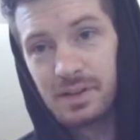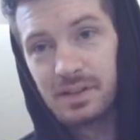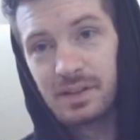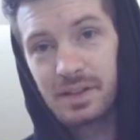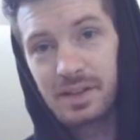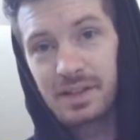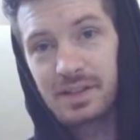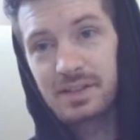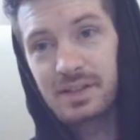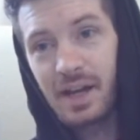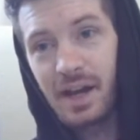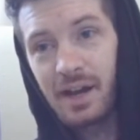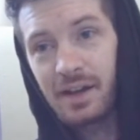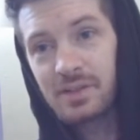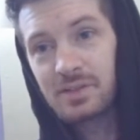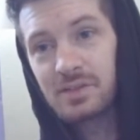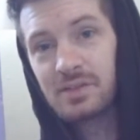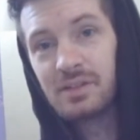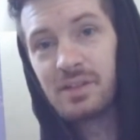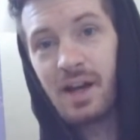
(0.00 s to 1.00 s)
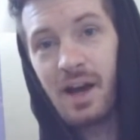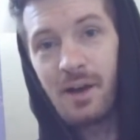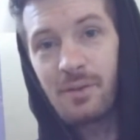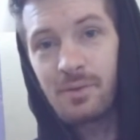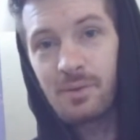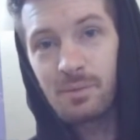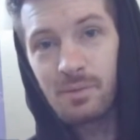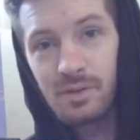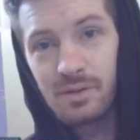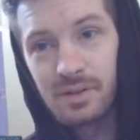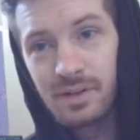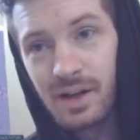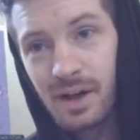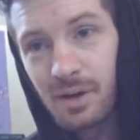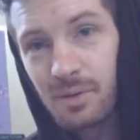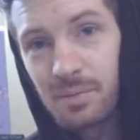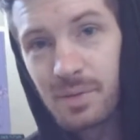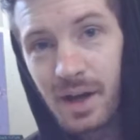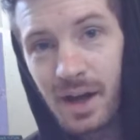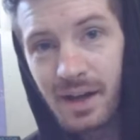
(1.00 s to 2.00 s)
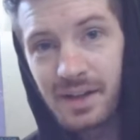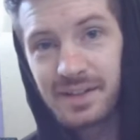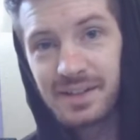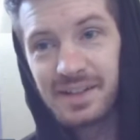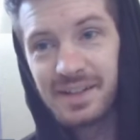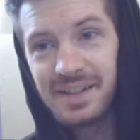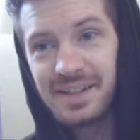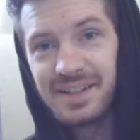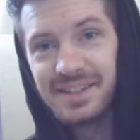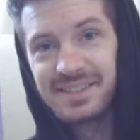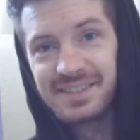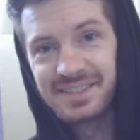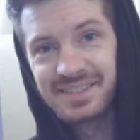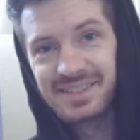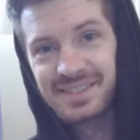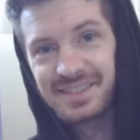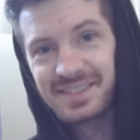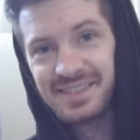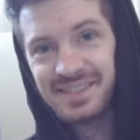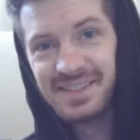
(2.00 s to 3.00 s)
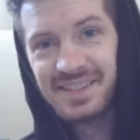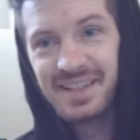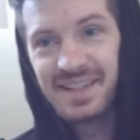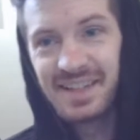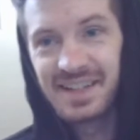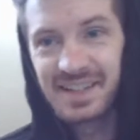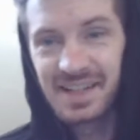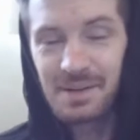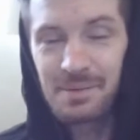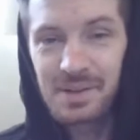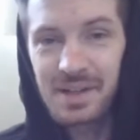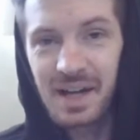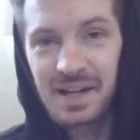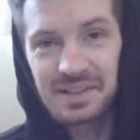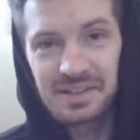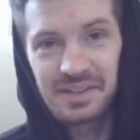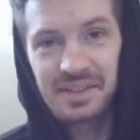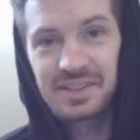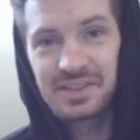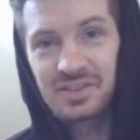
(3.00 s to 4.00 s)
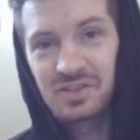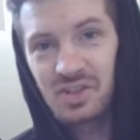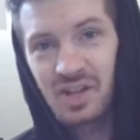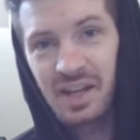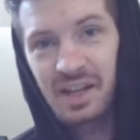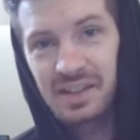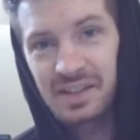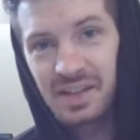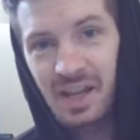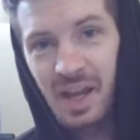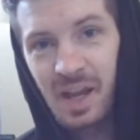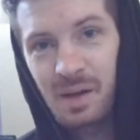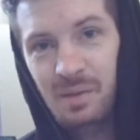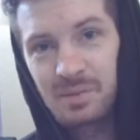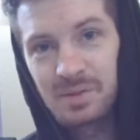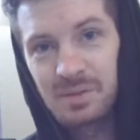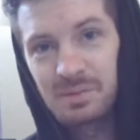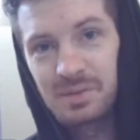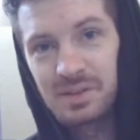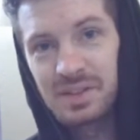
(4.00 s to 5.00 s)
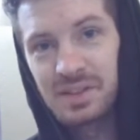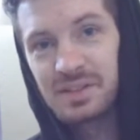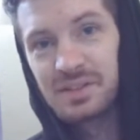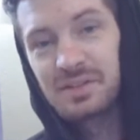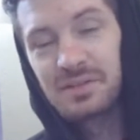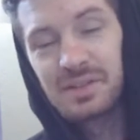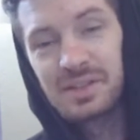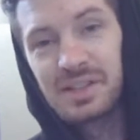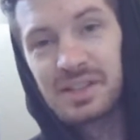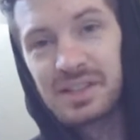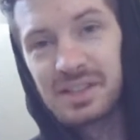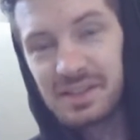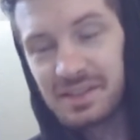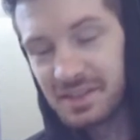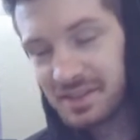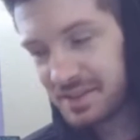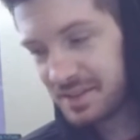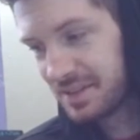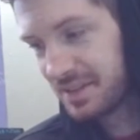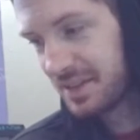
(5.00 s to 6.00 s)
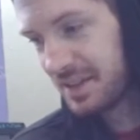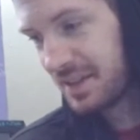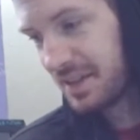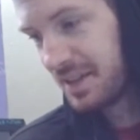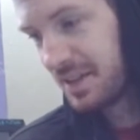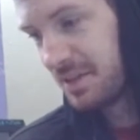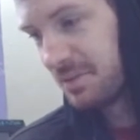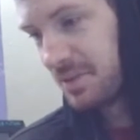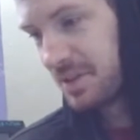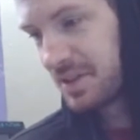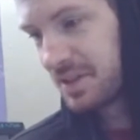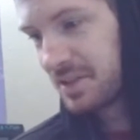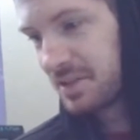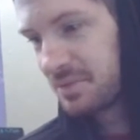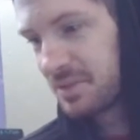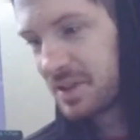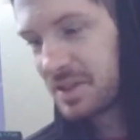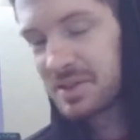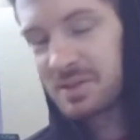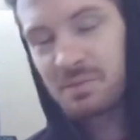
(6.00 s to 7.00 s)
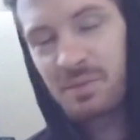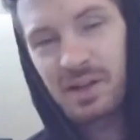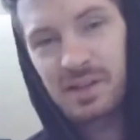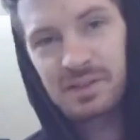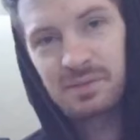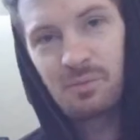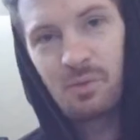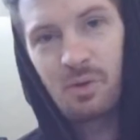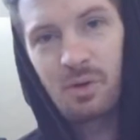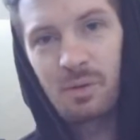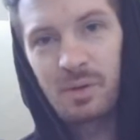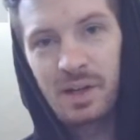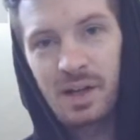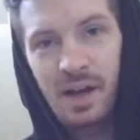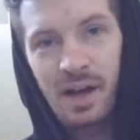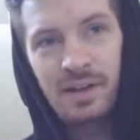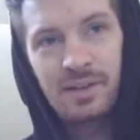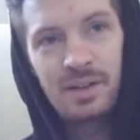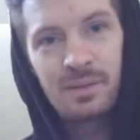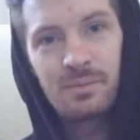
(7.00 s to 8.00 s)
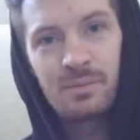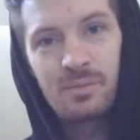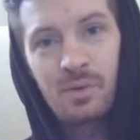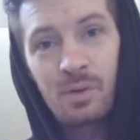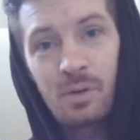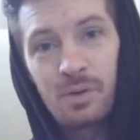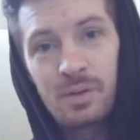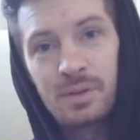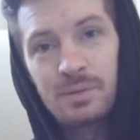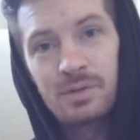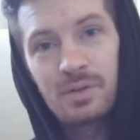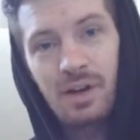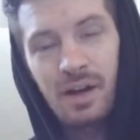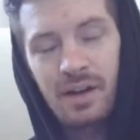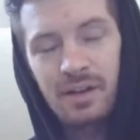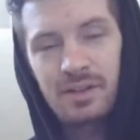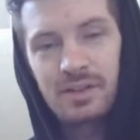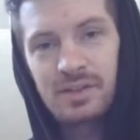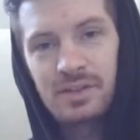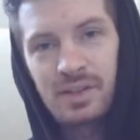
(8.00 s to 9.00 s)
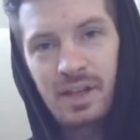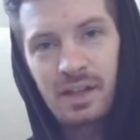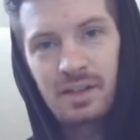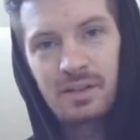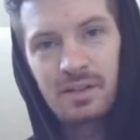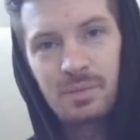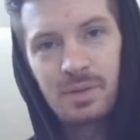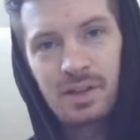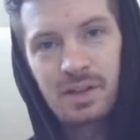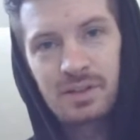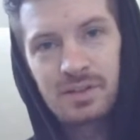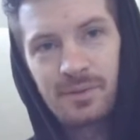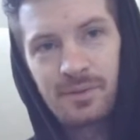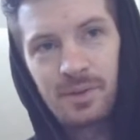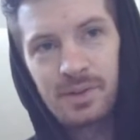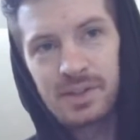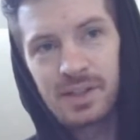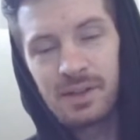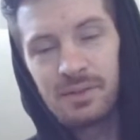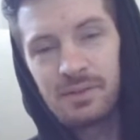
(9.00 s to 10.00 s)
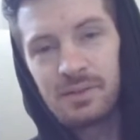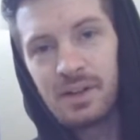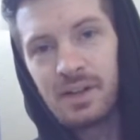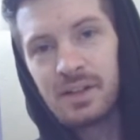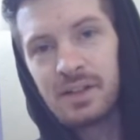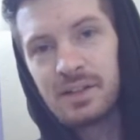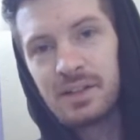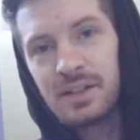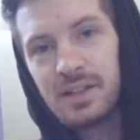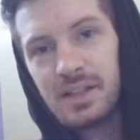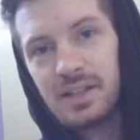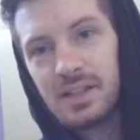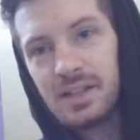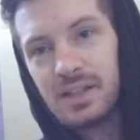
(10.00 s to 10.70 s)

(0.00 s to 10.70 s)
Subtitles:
Like, it's actually laughable how bad it is. And I'm a guy that likes jank games, but this is ridiculous because we expect more. We hold them to a higher standard because of what they've done,